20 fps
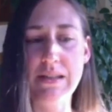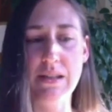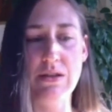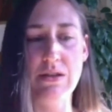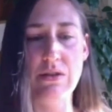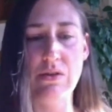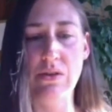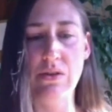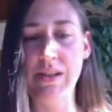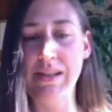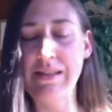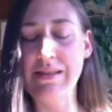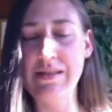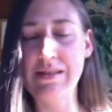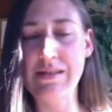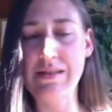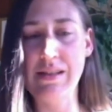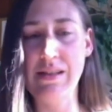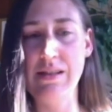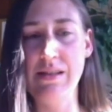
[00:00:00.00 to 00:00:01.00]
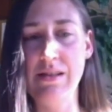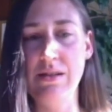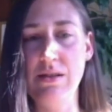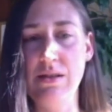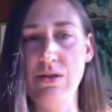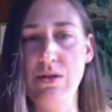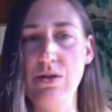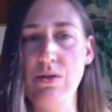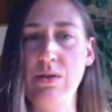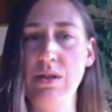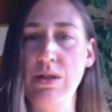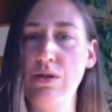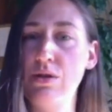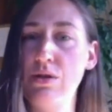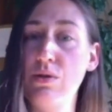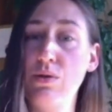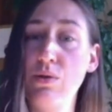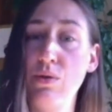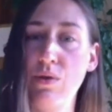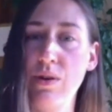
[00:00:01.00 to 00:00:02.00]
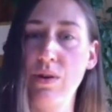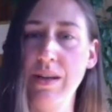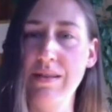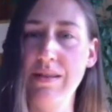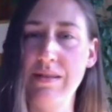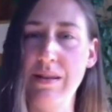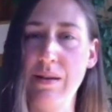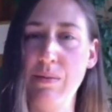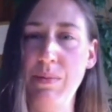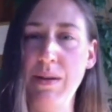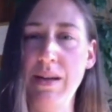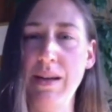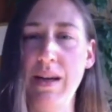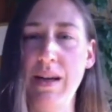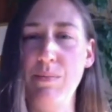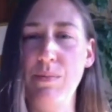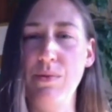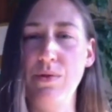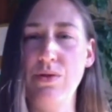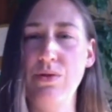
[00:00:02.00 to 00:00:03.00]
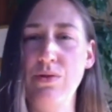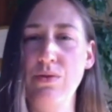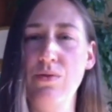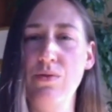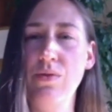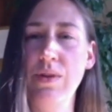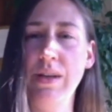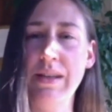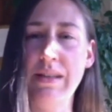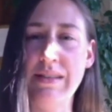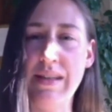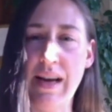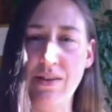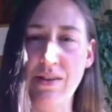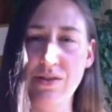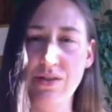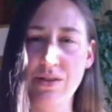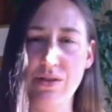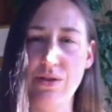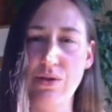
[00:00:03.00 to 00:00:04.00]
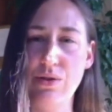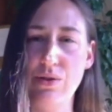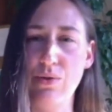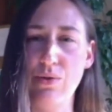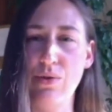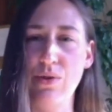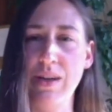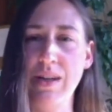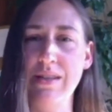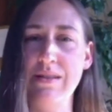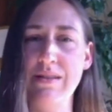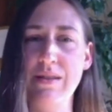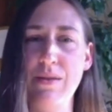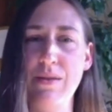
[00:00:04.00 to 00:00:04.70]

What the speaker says: to listen to the stories and being able to retell the stories